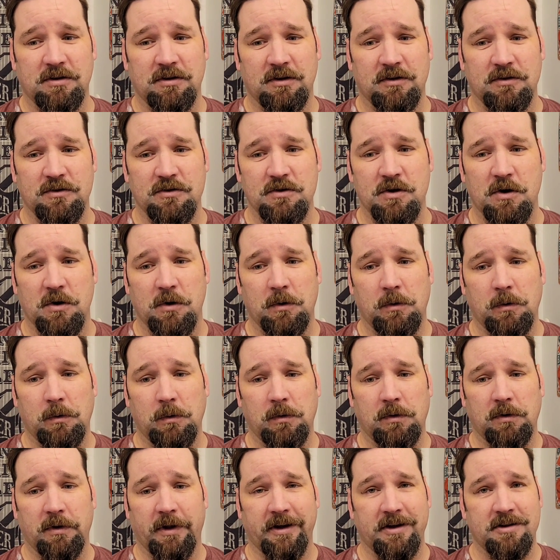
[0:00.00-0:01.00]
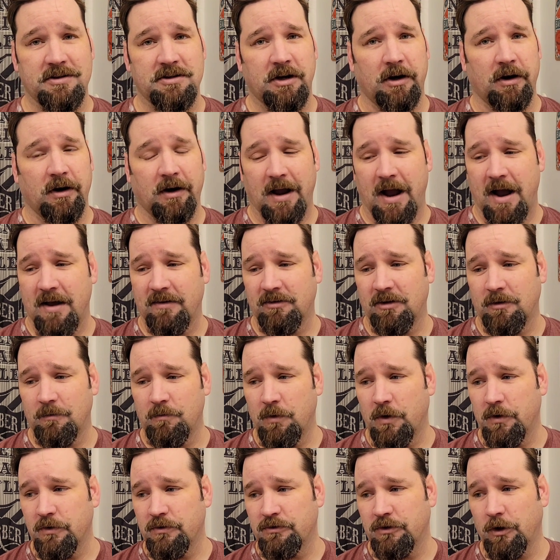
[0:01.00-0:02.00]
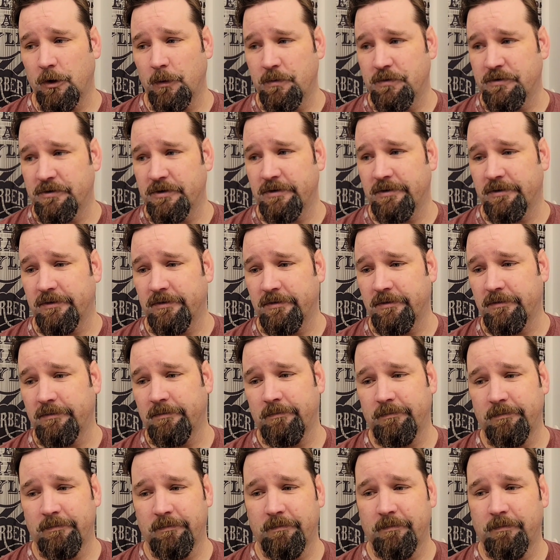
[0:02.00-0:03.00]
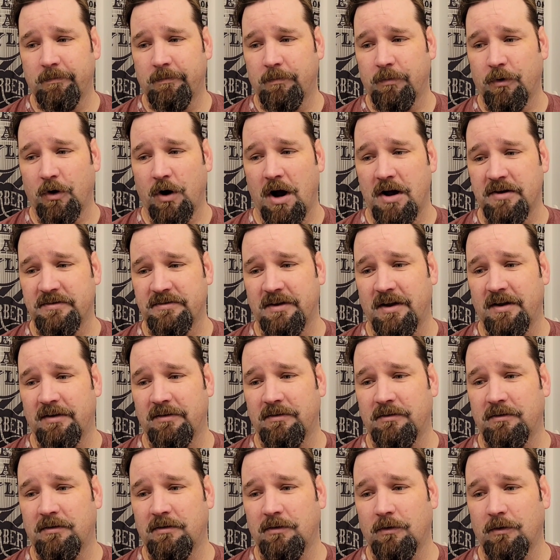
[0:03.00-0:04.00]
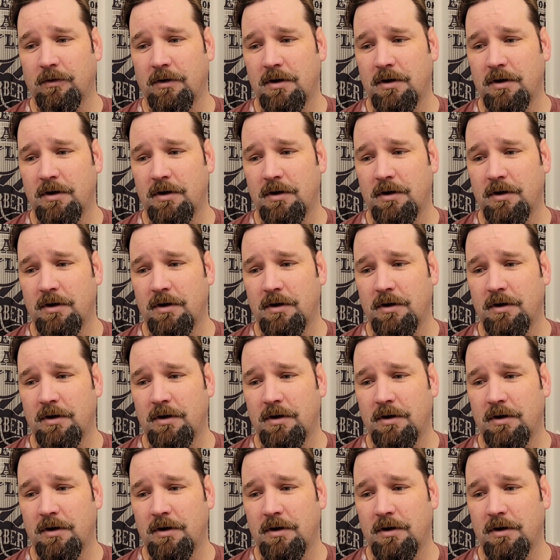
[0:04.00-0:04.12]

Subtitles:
There's no, like, stearic acid, most soaps is processed.